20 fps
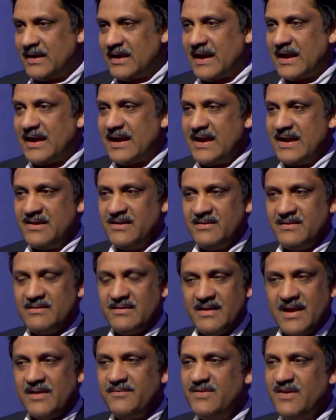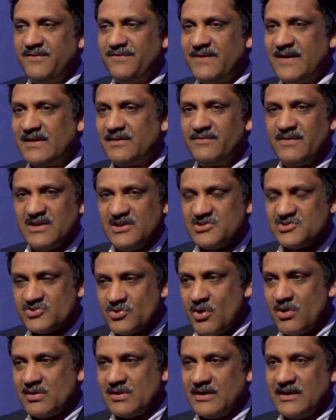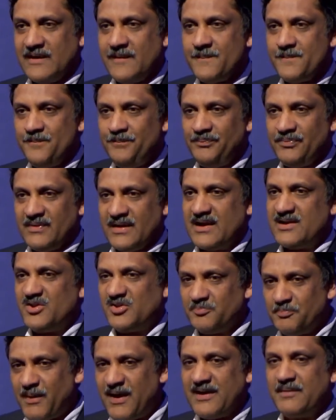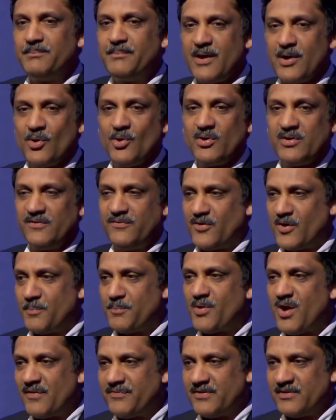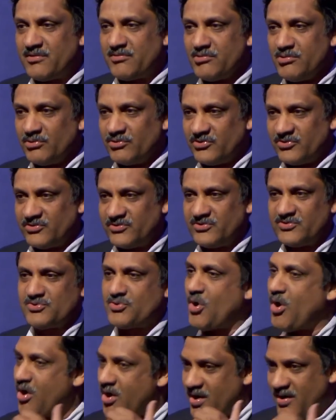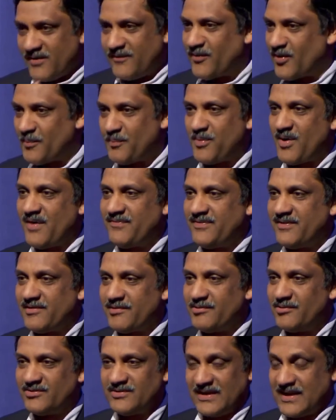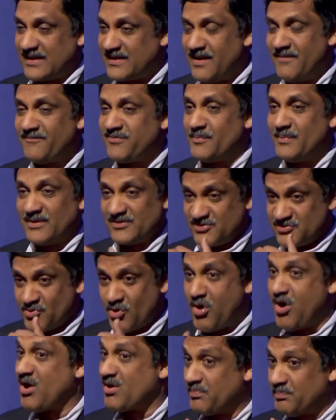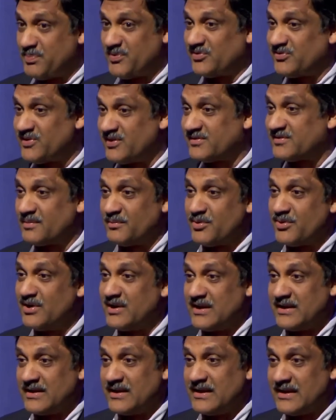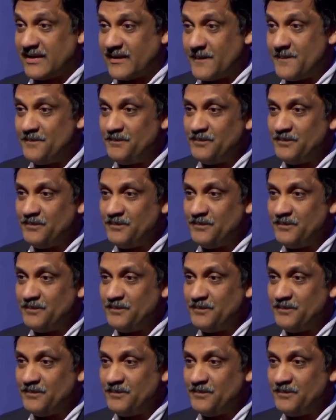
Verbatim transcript: And we felt very strongly, and despite my own for-profit roots, strong for-profit roots, and I come from a strong business community in India,